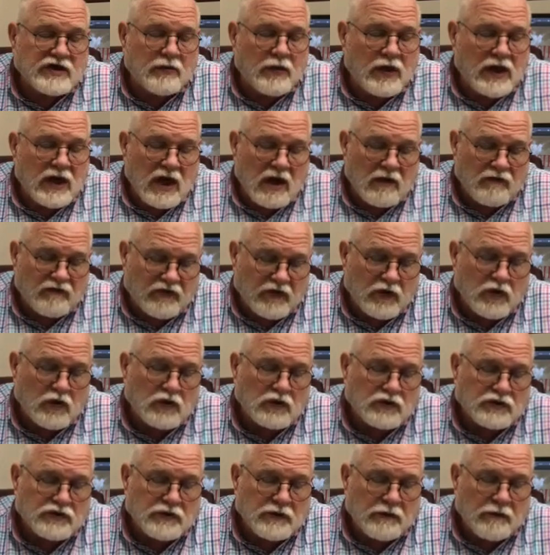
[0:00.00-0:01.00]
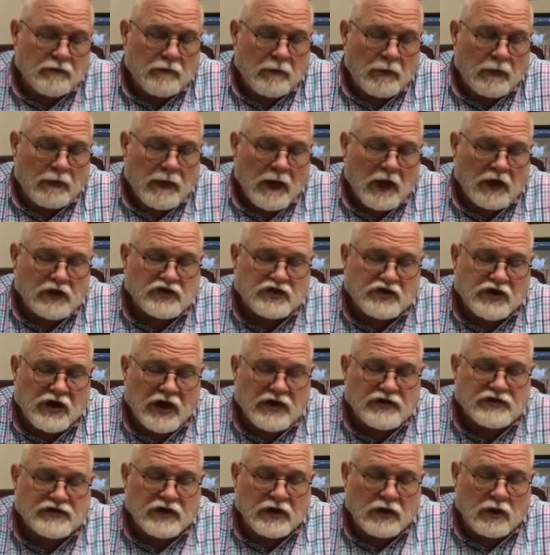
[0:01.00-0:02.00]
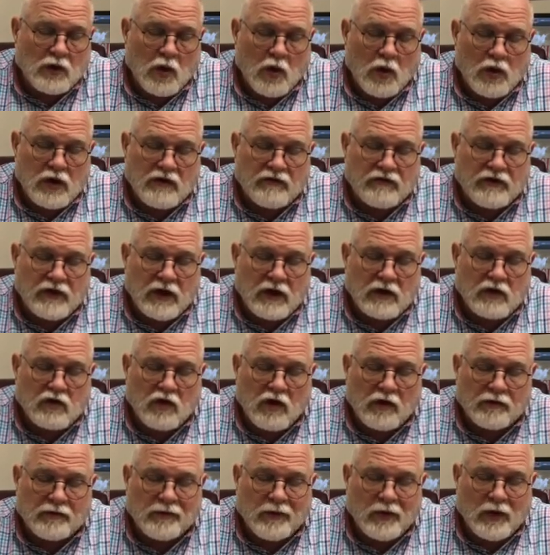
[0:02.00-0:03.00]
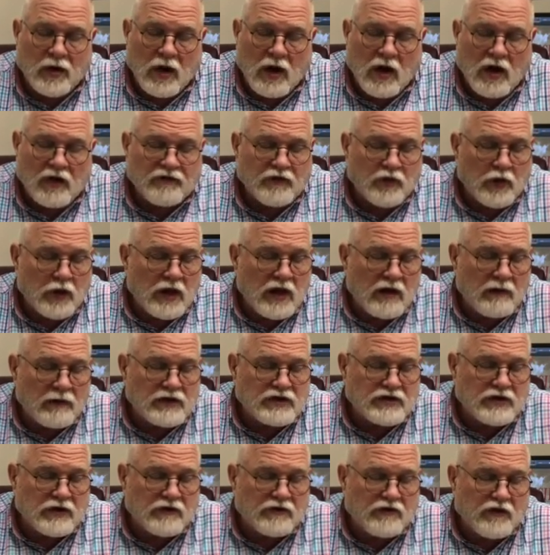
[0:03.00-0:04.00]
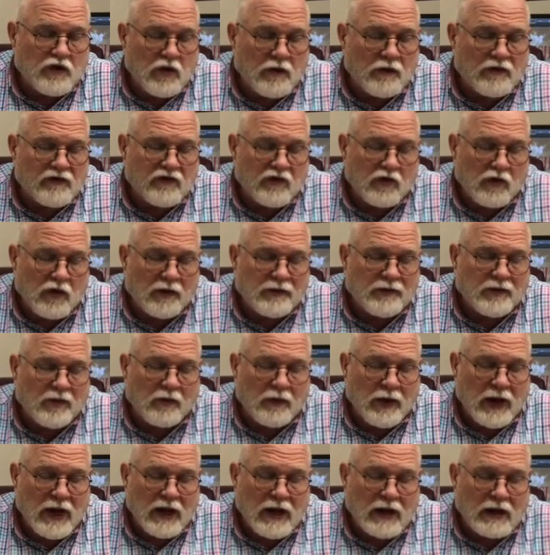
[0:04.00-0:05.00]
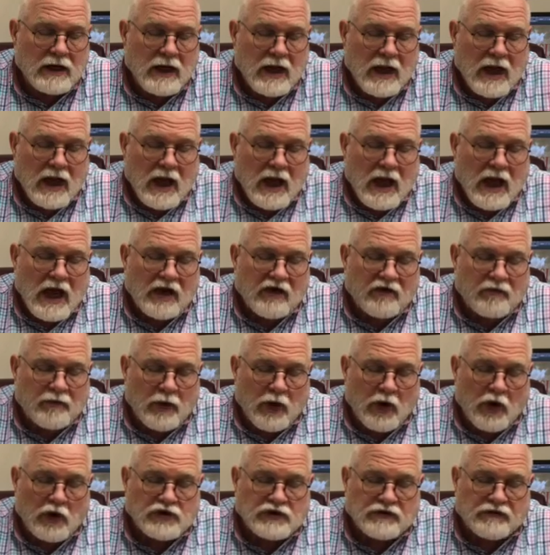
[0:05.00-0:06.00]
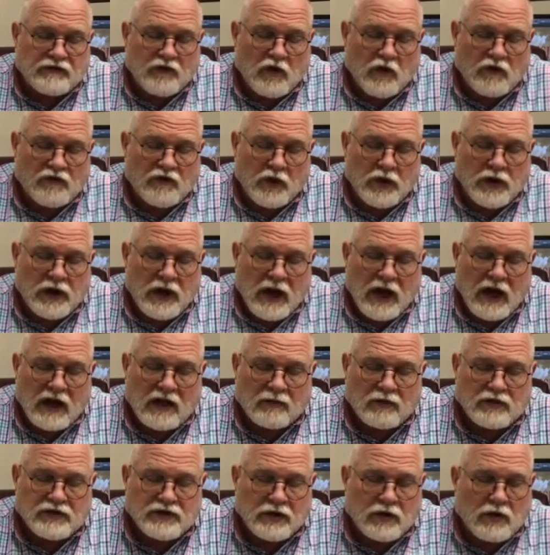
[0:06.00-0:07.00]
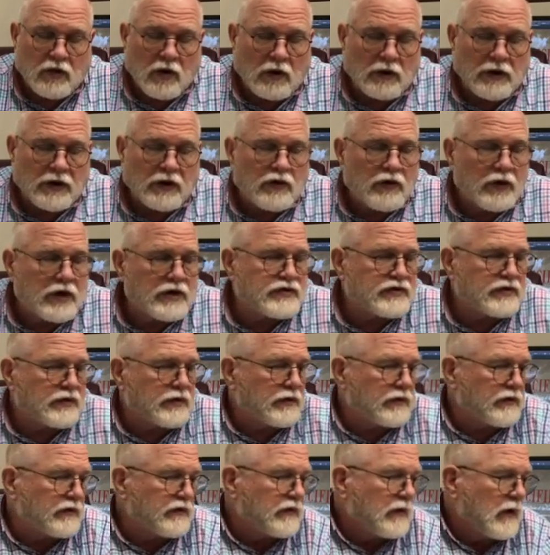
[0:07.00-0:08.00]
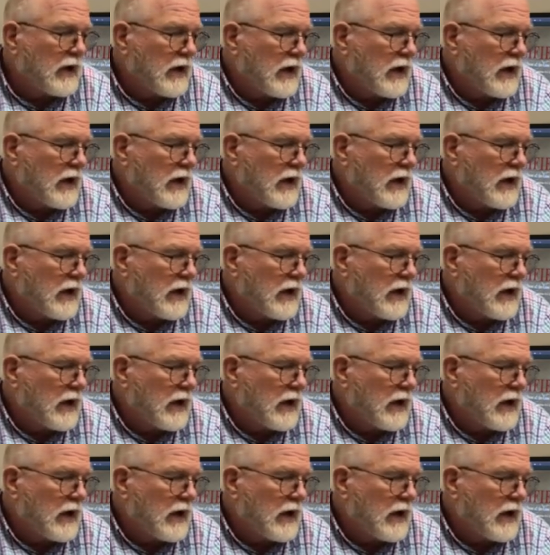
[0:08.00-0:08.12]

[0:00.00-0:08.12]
became fools. Exchanged the glory of the incorruptible God for an image in the form of corruptible man, and of birds and four-footed animals and crawling creatures.